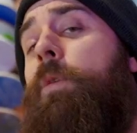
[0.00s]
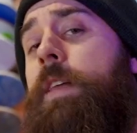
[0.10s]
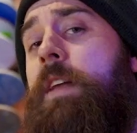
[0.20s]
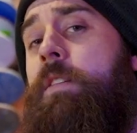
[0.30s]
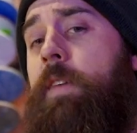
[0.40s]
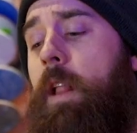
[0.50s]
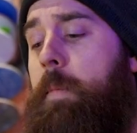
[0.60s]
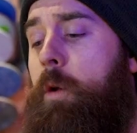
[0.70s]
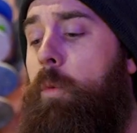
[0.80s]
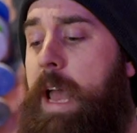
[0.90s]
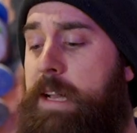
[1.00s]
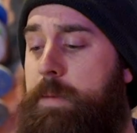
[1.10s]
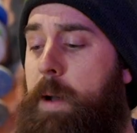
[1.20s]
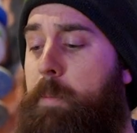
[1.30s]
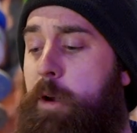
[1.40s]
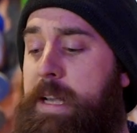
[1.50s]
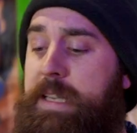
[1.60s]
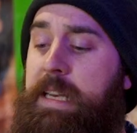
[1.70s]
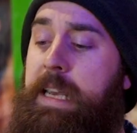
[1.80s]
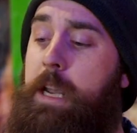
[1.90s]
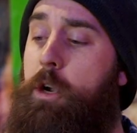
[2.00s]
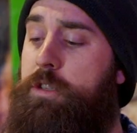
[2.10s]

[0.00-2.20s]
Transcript: with that development, we had some upgrades in gear.